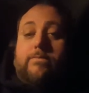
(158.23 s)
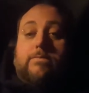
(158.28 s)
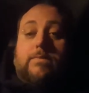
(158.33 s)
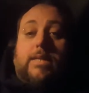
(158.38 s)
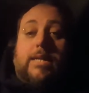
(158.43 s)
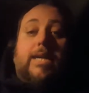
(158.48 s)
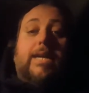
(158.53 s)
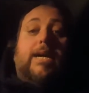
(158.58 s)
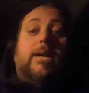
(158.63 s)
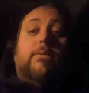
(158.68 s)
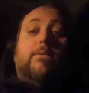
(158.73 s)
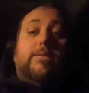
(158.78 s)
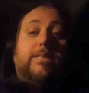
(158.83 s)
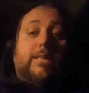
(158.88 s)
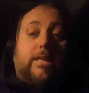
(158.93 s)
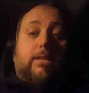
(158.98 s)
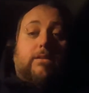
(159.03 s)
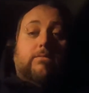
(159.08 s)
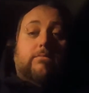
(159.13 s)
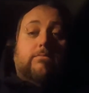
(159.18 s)
And I was
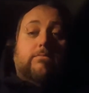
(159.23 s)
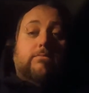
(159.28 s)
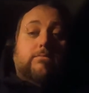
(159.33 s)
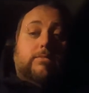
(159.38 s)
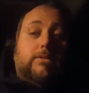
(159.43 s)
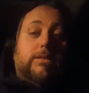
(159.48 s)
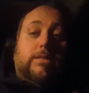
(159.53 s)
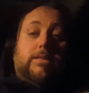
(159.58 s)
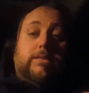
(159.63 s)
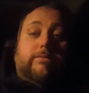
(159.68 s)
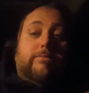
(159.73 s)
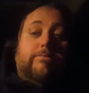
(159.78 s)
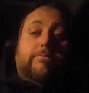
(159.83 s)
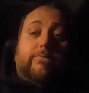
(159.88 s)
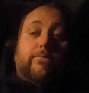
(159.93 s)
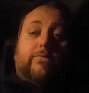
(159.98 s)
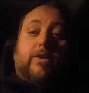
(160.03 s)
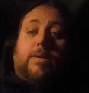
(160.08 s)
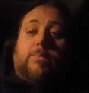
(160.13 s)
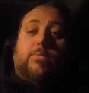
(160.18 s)
eating. The
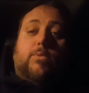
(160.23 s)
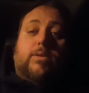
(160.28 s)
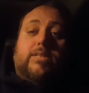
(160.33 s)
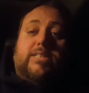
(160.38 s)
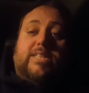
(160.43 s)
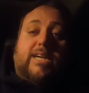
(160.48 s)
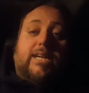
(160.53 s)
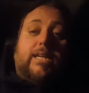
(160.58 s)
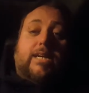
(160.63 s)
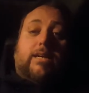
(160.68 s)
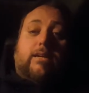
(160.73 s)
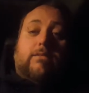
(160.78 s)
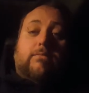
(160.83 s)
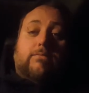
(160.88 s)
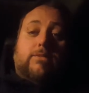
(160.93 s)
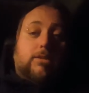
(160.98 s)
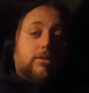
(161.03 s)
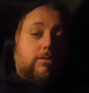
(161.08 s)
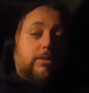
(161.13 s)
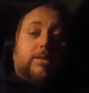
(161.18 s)
fat boys got to eat,
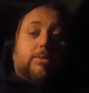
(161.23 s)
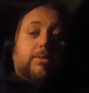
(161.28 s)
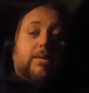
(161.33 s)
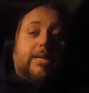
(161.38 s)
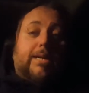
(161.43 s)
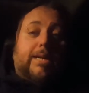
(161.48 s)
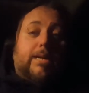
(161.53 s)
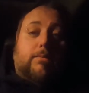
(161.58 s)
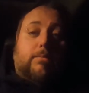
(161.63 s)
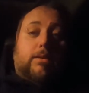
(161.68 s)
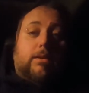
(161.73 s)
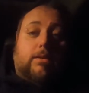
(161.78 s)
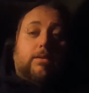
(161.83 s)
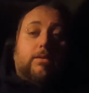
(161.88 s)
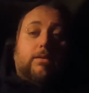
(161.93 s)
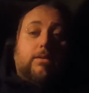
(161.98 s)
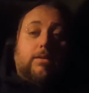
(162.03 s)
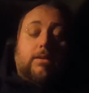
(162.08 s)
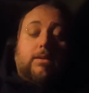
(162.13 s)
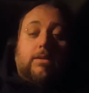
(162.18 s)
so that wasn't happening.
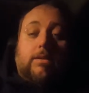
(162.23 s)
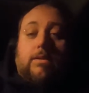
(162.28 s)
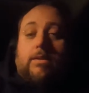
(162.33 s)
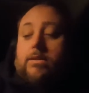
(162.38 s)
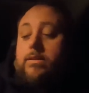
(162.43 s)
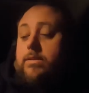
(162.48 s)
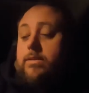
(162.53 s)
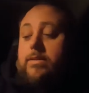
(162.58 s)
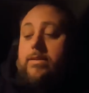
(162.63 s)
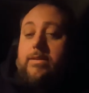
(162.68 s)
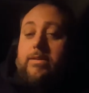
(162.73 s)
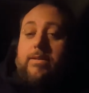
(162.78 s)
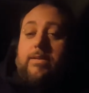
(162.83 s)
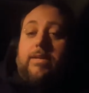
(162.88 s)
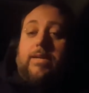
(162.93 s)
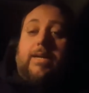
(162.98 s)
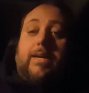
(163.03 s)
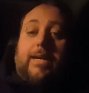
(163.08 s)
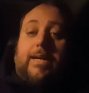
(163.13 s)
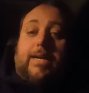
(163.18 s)

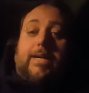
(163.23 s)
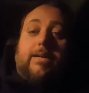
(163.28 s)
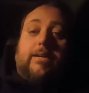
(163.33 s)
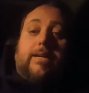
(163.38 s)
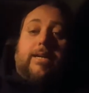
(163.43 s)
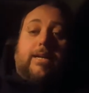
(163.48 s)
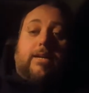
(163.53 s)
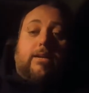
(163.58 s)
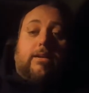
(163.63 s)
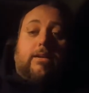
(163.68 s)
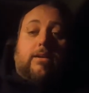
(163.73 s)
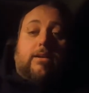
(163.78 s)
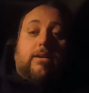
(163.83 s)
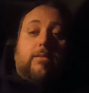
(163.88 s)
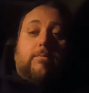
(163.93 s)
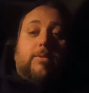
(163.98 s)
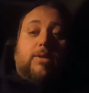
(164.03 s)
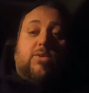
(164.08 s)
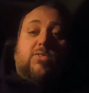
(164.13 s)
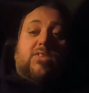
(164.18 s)
I hit
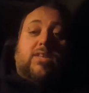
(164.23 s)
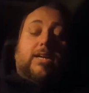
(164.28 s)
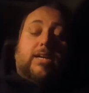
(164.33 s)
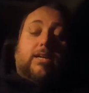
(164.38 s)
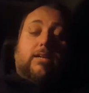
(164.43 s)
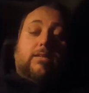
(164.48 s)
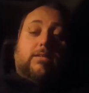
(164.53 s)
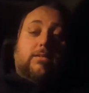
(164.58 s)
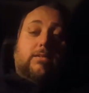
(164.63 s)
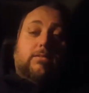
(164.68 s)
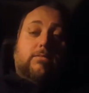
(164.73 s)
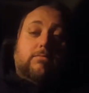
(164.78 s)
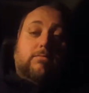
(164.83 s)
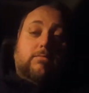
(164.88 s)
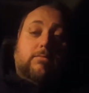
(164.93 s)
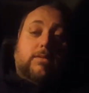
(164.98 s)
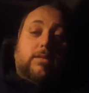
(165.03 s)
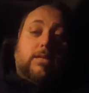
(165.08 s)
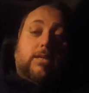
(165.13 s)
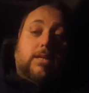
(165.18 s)
no thanks.
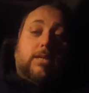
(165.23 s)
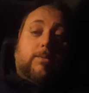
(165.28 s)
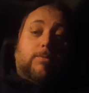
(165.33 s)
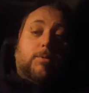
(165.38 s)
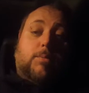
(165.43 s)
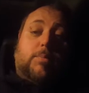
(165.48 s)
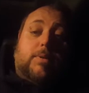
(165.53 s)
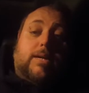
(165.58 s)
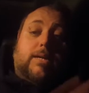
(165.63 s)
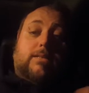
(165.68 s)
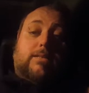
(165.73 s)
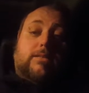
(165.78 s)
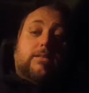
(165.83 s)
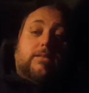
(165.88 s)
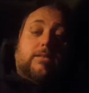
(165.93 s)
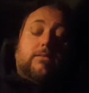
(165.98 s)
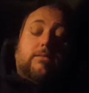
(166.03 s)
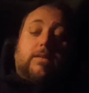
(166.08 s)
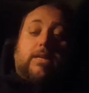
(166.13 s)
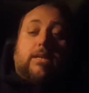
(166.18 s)
I went back
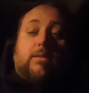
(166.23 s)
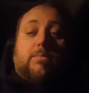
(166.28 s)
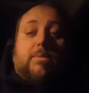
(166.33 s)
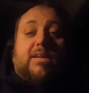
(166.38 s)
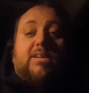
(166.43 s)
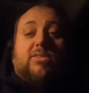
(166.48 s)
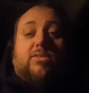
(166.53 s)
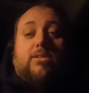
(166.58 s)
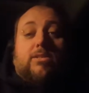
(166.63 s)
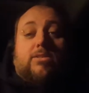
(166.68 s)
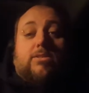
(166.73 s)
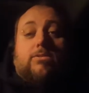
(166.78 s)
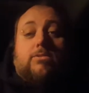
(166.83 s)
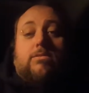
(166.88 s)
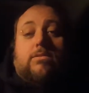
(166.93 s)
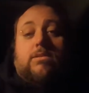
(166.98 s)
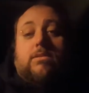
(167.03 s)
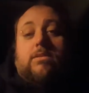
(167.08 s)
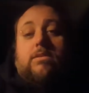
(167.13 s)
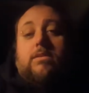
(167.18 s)
to eating my
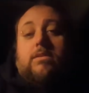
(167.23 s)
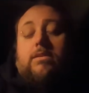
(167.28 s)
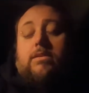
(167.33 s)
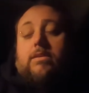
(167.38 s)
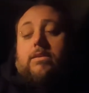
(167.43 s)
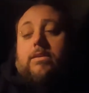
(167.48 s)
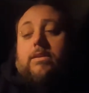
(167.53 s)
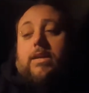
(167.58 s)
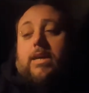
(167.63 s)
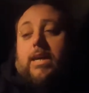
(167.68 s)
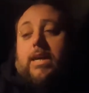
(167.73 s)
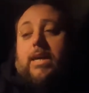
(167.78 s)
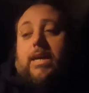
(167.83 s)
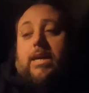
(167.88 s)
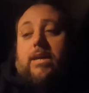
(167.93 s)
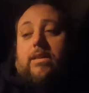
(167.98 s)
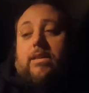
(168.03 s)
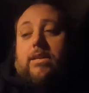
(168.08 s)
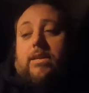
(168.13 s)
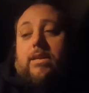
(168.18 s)
crystals.
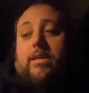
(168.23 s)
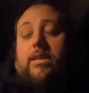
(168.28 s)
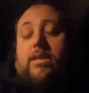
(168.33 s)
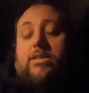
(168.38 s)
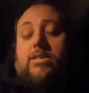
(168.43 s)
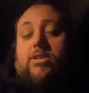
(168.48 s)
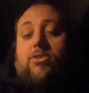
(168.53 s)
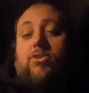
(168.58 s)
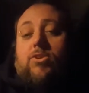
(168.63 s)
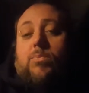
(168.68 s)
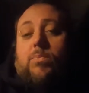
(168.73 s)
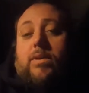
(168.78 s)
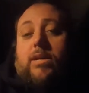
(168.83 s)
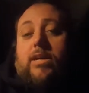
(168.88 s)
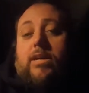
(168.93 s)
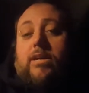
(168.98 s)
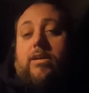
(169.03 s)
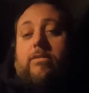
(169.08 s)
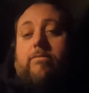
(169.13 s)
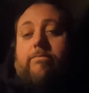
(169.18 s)
And then it showed up
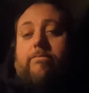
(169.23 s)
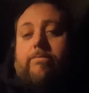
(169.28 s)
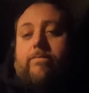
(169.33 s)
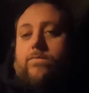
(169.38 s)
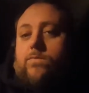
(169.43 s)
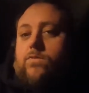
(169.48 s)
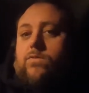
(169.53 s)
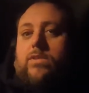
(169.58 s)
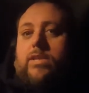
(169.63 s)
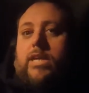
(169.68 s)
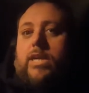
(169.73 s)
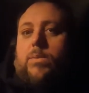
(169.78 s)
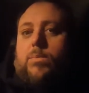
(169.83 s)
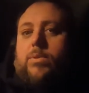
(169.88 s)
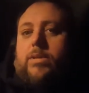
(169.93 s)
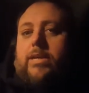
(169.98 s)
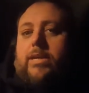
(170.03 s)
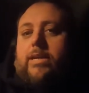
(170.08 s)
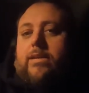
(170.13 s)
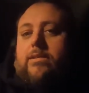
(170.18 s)
again. Same
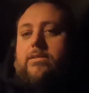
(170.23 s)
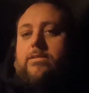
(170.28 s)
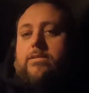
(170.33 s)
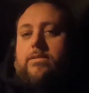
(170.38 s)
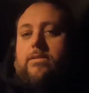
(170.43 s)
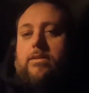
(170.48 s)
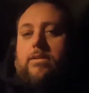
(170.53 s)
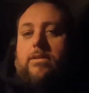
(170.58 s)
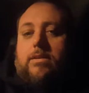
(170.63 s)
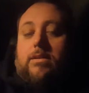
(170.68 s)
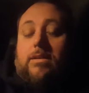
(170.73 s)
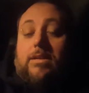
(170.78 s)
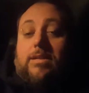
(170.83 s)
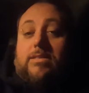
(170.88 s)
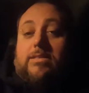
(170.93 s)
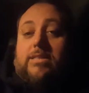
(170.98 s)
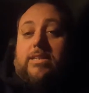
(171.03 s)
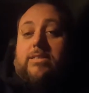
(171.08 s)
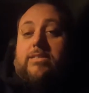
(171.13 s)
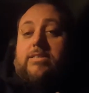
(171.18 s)
place. It
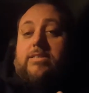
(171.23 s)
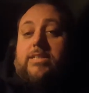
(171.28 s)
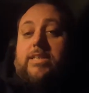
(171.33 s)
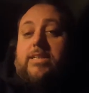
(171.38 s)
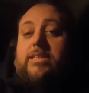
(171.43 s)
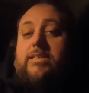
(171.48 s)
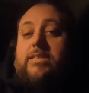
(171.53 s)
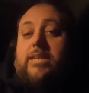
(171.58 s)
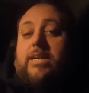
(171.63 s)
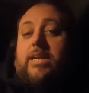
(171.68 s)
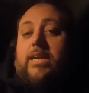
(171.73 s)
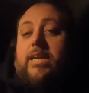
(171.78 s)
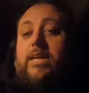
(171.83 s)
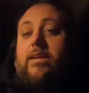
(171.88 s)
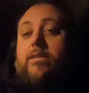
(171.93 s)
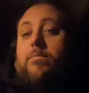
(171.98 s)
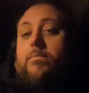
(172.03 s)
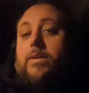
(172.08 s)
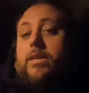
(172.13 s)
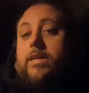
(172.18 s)
said
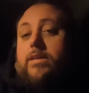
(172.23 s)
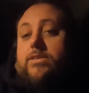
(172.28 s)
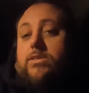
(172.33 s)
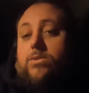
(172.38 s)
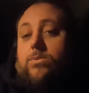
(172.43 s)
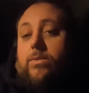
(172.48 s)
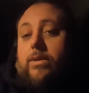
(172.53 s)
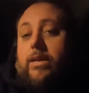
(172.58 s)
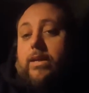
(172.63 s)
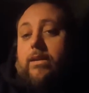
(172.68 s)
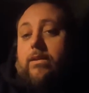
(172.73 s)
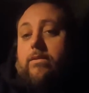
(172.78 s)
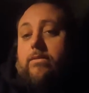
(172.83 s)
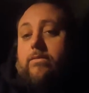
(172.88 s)
16 minutes away.